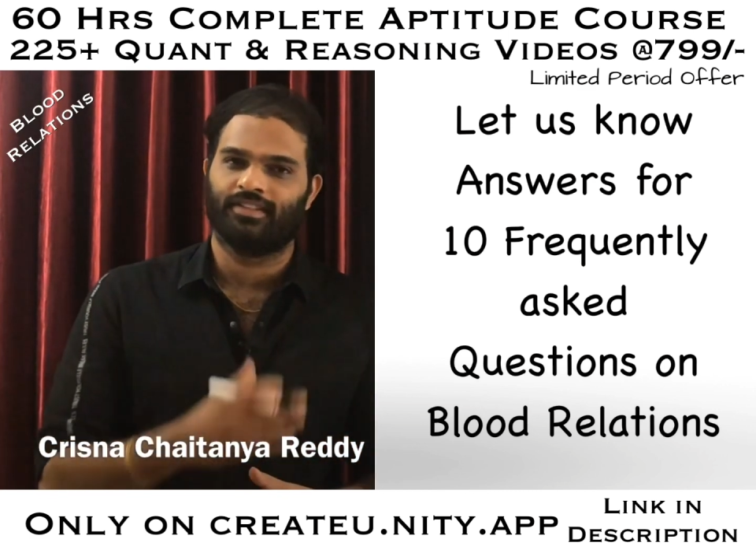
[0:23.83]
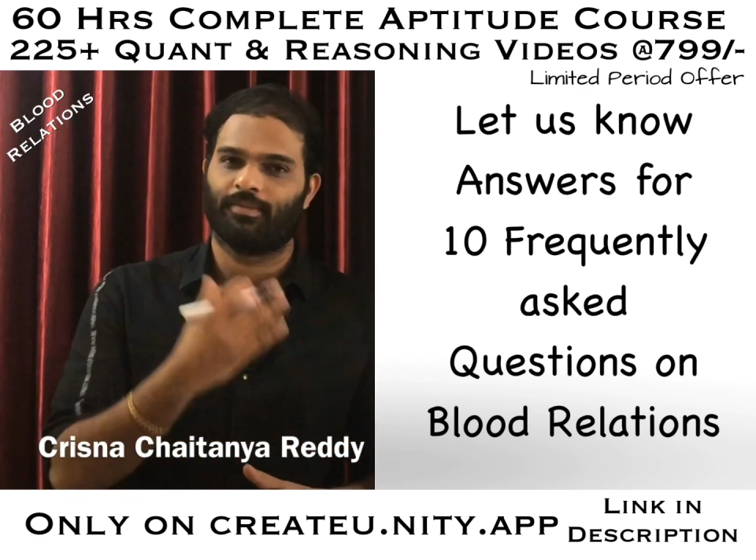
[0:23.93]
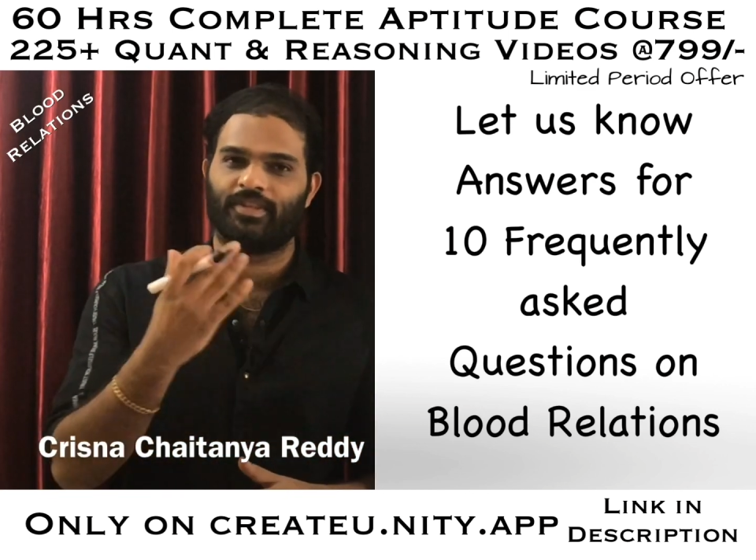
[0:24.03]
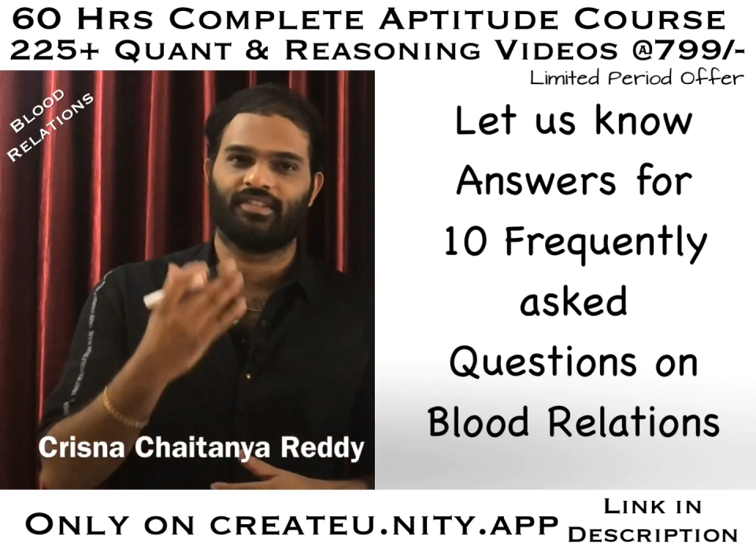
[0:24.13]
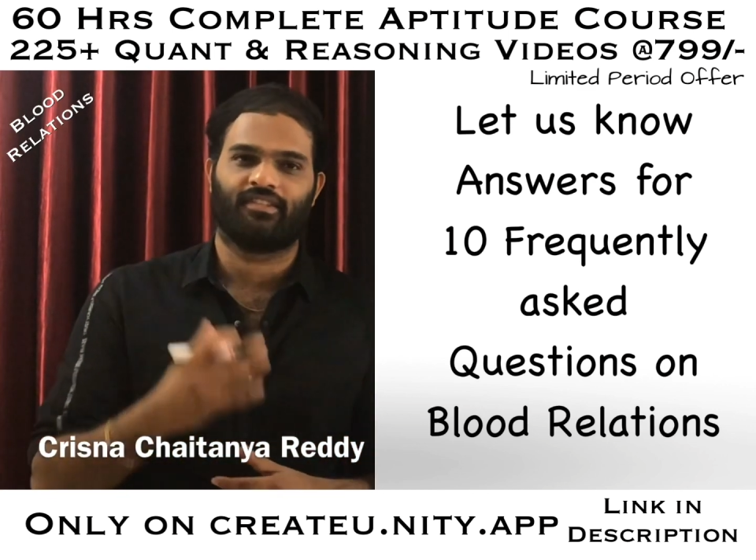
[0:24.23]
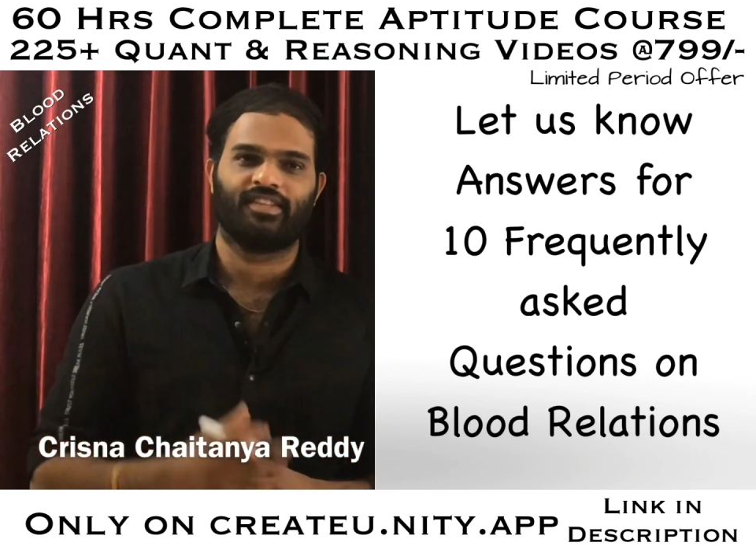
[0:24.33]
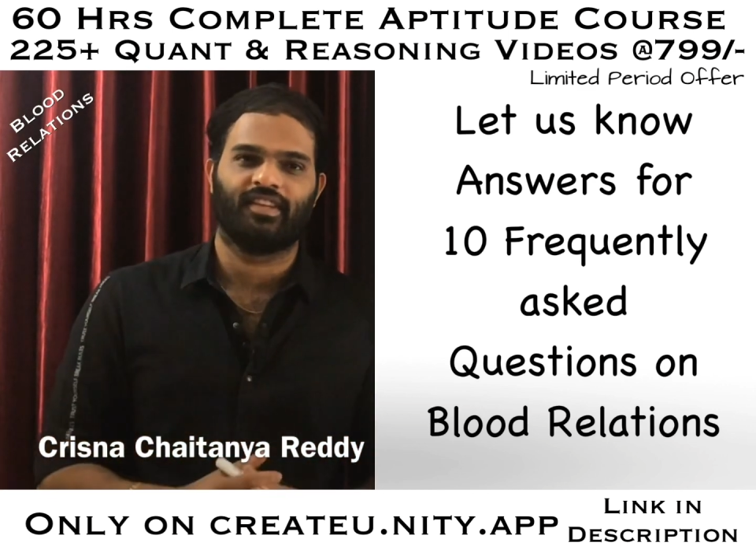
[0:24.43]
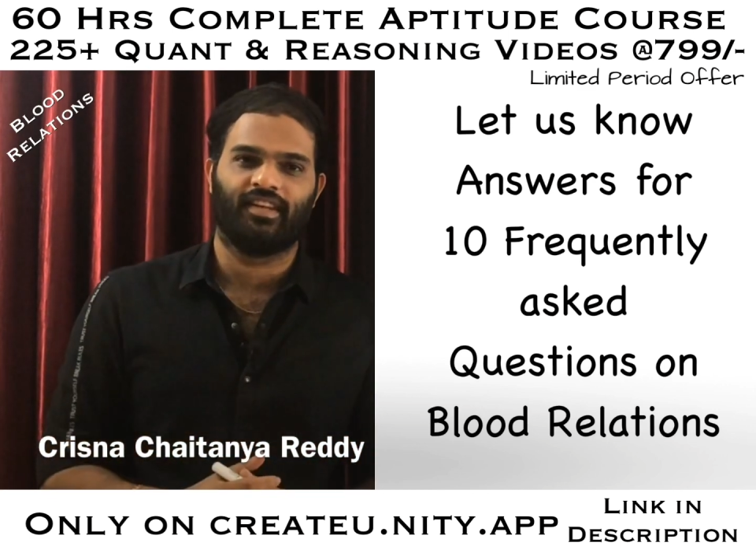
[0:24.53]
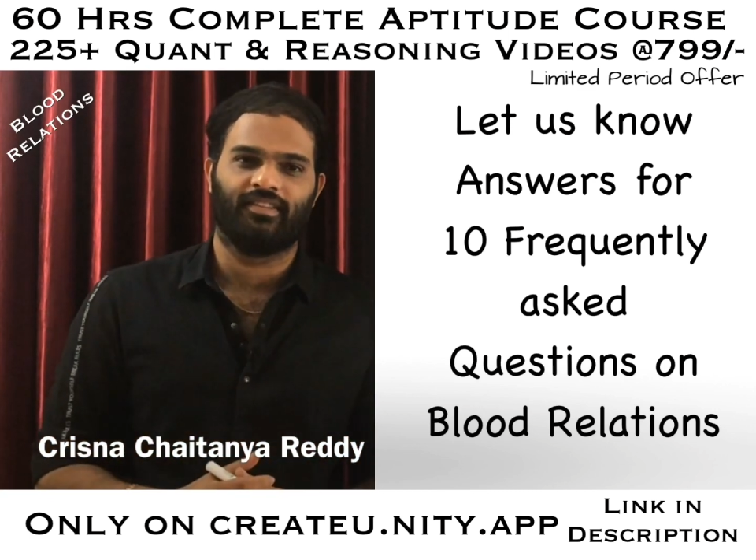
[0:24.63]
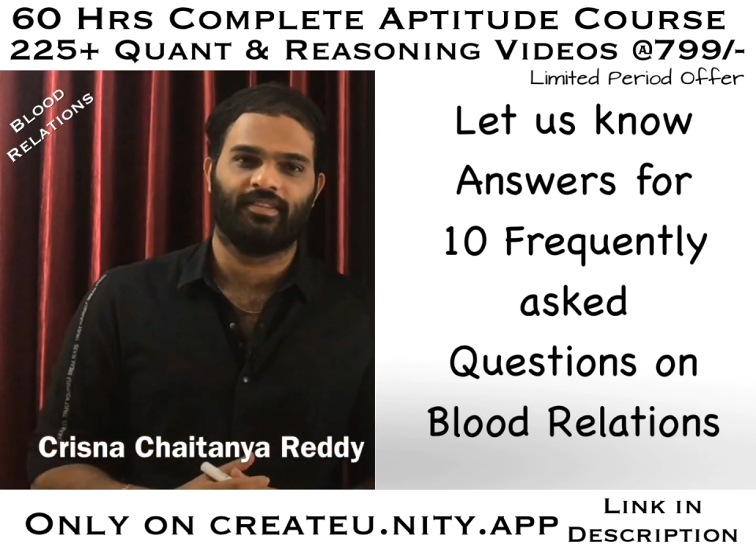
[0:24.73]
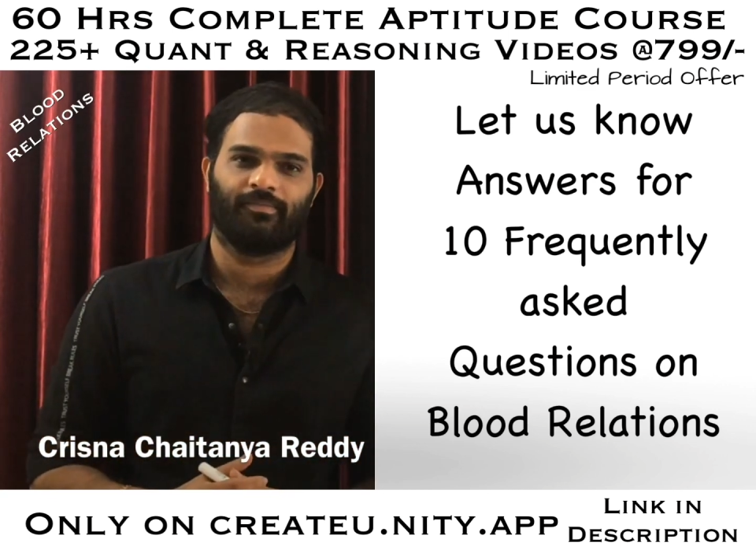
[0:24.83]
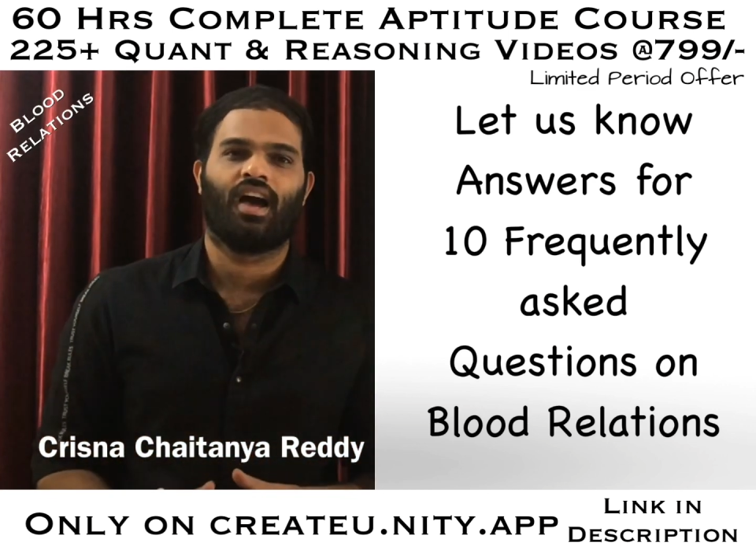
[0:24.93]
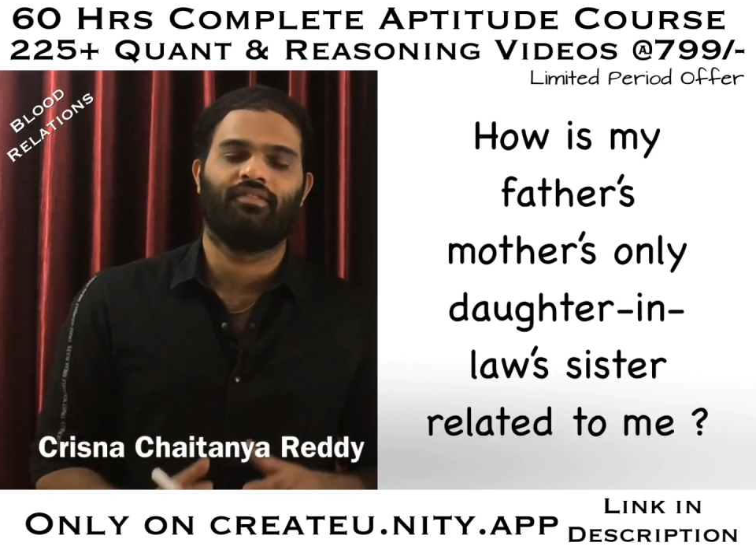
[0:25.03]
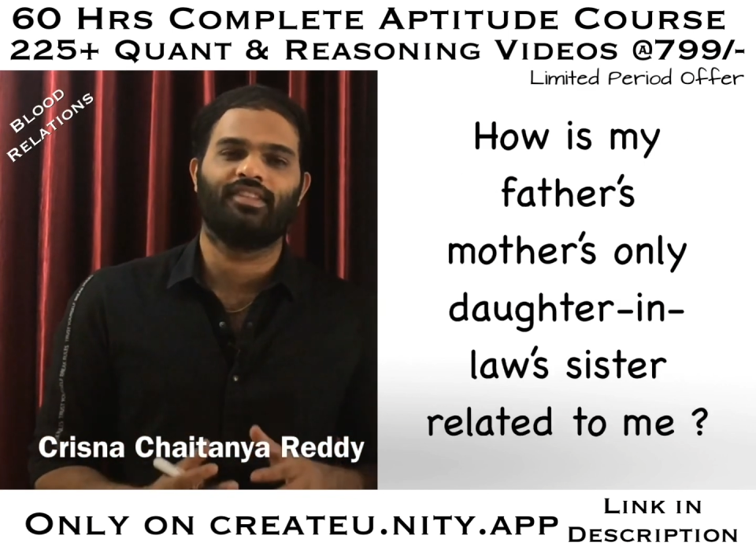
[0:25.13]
Suppose the question is, how